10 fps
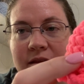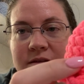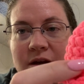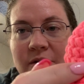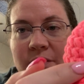
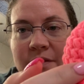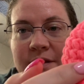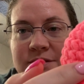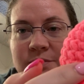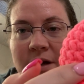So
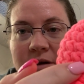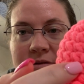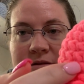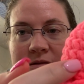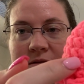this row
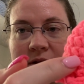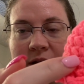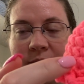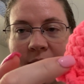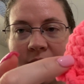
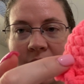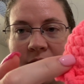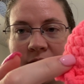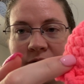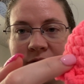I ran
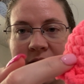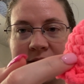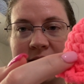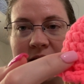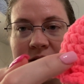out of that
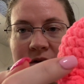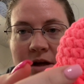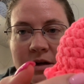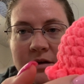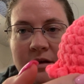skein of
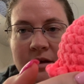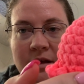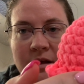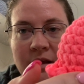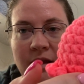yarn,
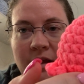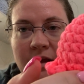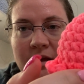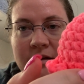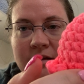
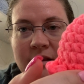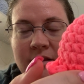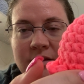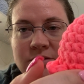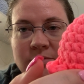and
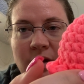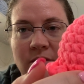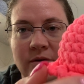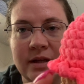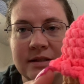this
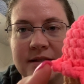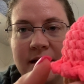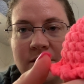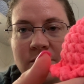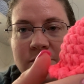row is
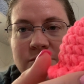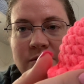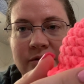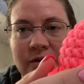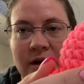now 2
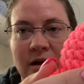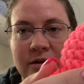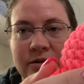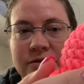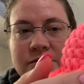different
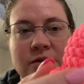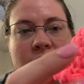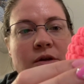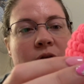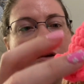colors.
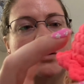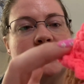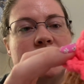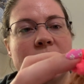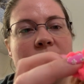
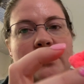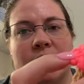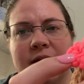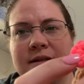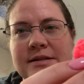So
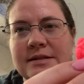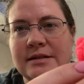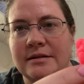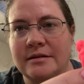it's